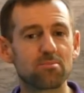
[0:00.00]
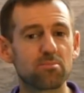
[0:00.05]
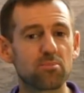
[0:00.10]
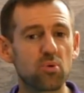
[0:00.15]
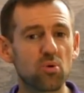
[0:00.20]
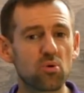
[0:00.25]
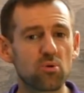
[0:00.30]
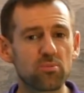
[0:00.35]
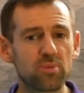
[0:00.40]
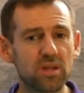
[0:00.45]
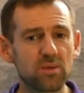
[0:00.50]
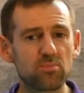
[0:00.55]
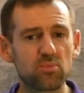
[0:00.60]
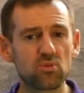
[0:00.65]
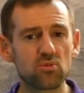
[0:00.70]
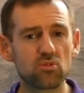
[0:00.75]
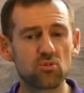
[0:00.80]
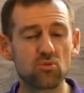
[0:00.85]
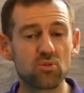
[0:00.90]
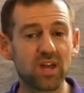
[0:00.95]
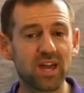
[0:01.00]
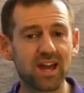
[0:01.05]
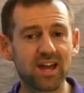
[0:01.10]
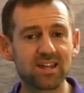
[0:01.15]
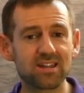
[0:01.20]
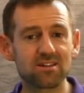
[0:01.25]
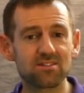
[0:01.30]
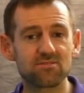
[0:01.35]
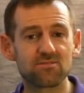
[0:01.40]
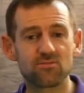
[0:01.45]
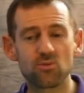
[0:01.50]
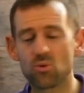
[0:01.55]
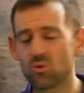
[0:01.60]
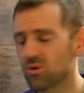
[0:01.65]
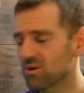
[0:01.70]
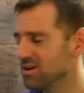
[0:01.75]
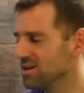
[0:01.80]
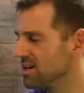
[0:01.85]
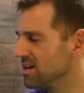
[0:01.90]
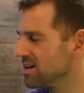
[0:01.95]
poor people who can't
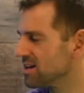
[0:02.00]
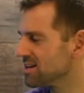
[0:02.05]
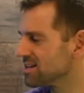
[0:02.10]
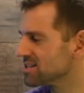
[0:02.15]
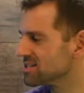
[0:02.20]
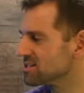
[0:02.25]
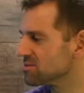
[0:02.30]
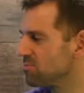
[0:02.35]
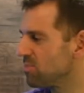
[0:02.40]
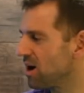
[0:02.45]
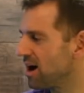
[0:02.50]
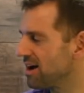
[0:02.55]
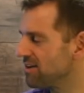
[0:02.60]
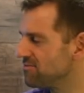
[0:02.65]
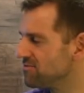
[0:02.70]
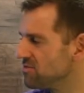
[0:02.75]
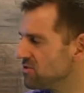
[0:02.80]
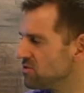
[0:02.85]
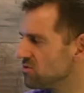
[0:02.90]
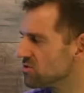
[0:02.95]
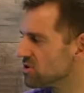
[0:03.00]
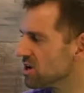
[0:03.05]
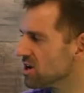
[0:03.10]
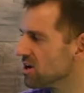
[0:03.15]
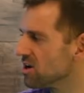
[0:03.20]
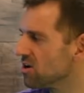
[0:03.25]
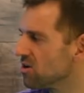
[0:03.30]
afford to buy food.